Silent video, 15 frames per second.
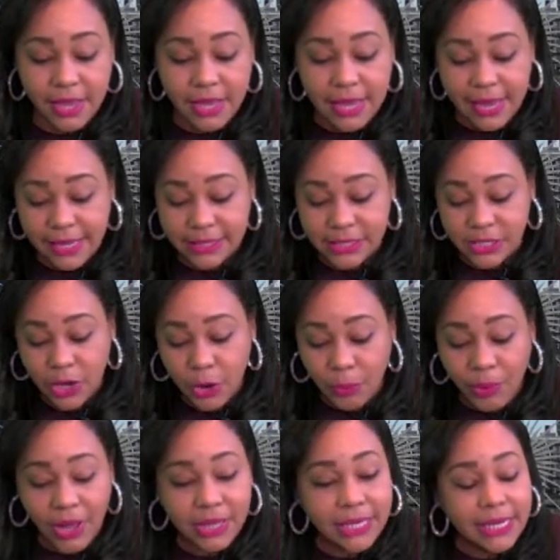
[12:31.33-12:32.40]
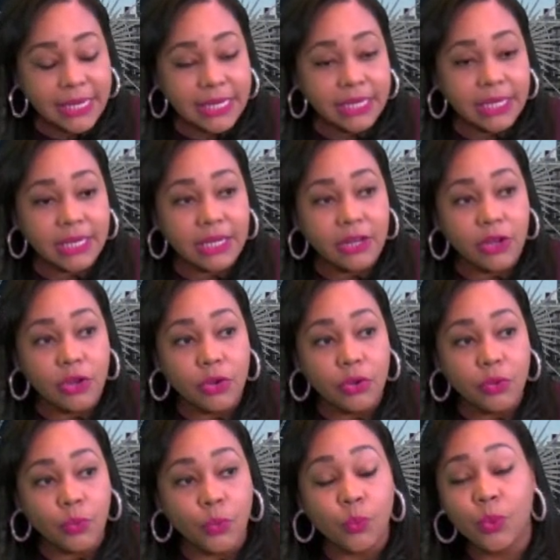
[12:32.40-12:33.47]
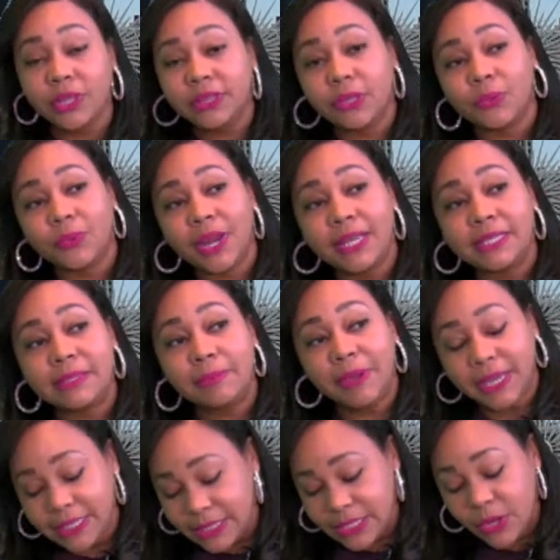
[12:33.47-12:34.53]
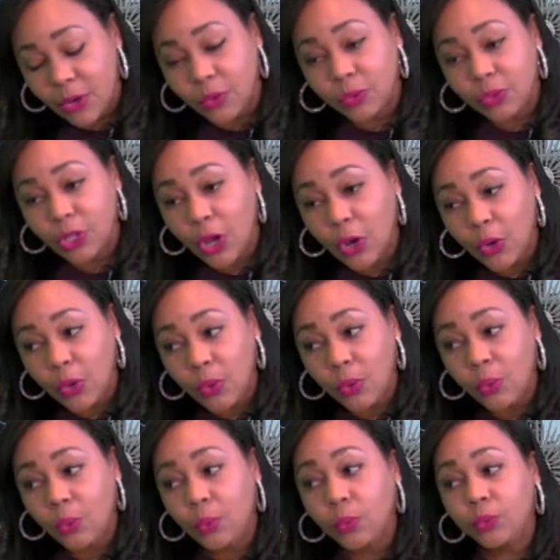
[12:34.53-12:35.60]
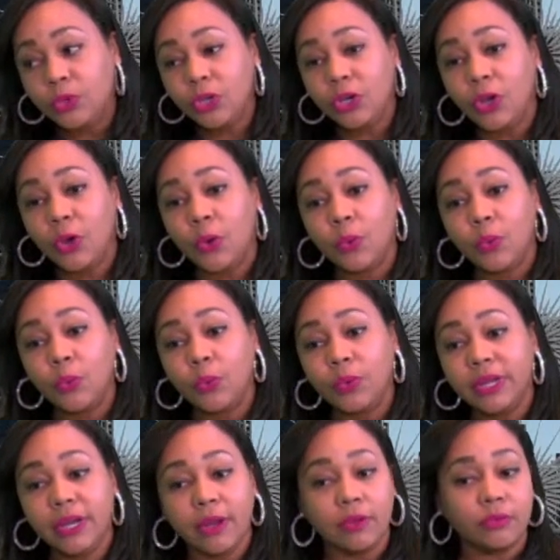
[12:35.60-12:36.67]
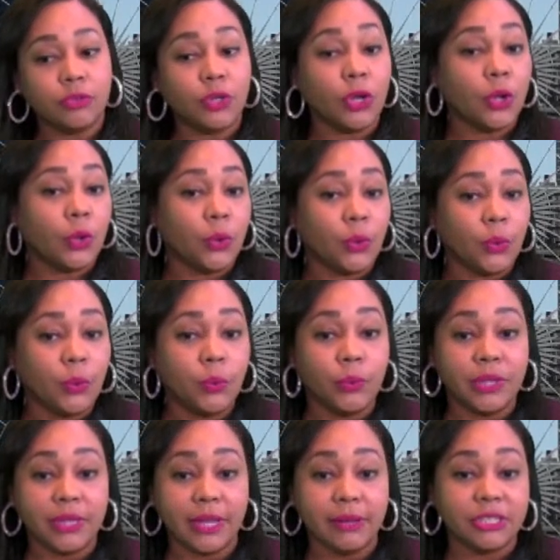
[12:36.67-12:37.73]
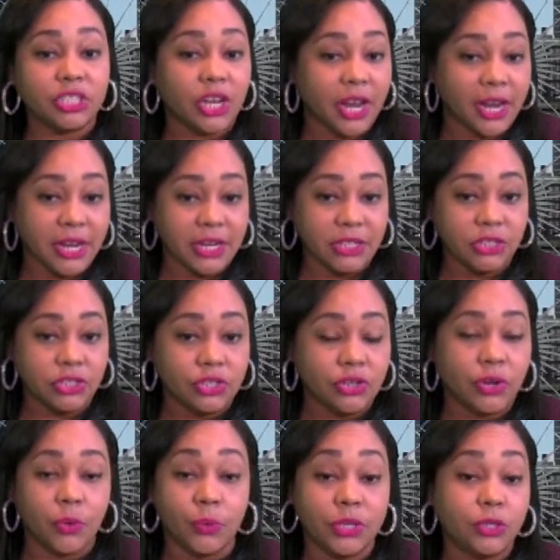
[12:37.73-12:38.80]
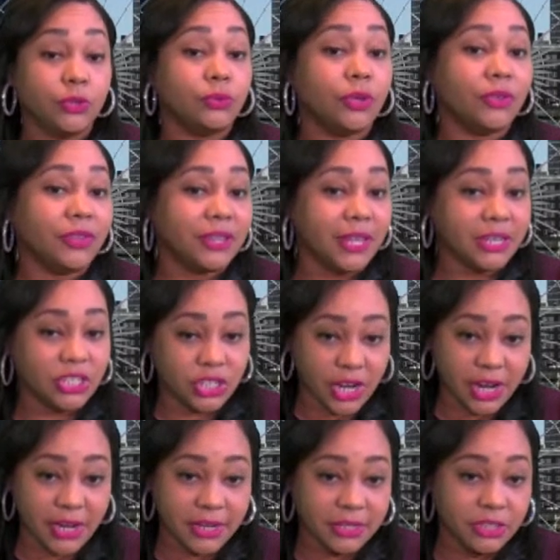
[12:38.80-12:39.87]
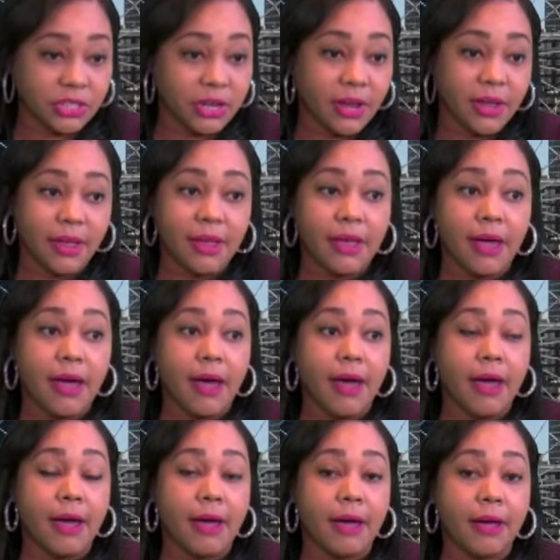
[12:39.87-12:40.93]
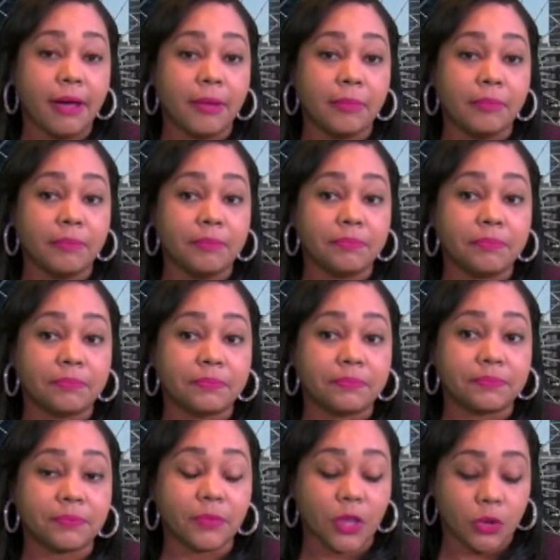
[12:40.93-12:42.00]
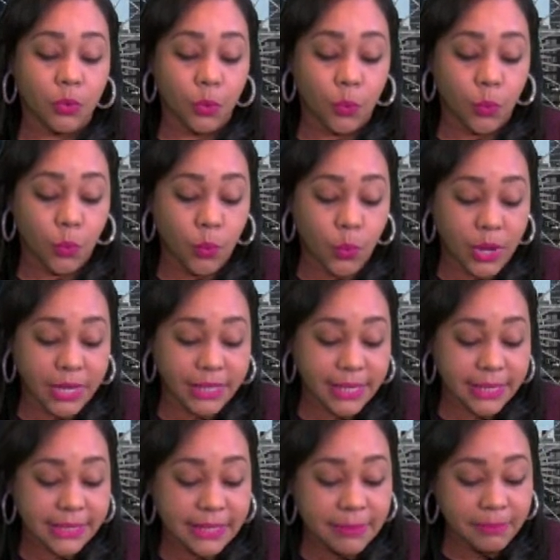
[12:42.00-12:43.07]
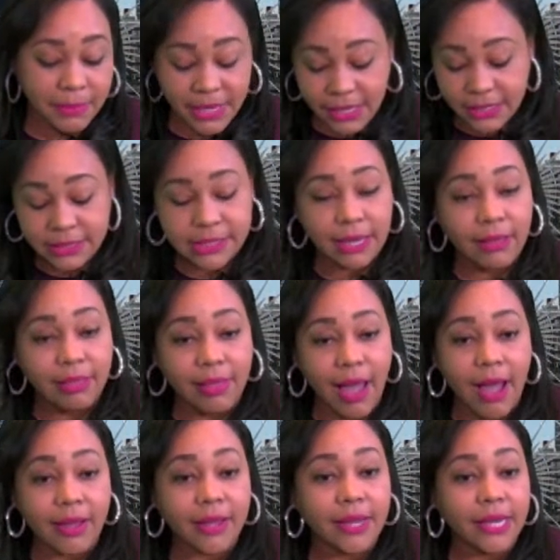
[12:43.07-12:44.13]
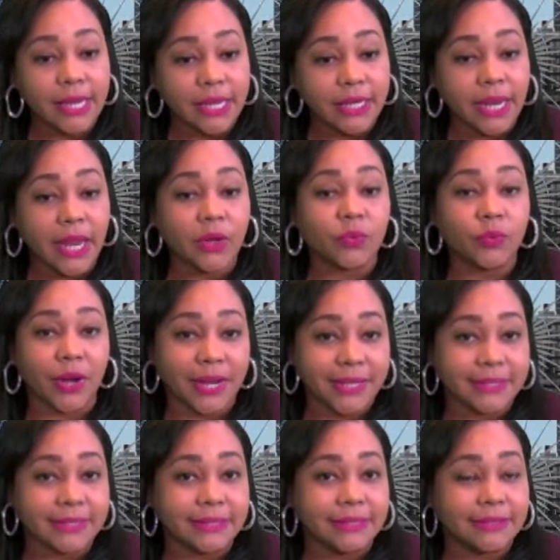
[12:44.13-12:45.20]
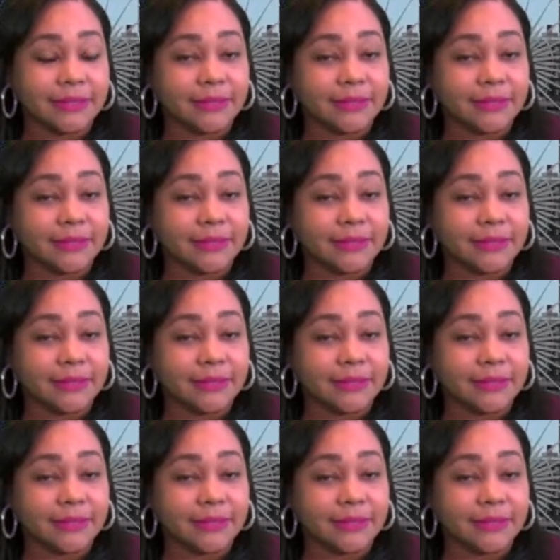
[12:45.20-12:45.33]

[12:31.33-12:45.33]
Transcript: And so, Pauline, with the rates being so low, you know, we don't know when they change. You know, we do know that they change. What does it mean to lock in a rate?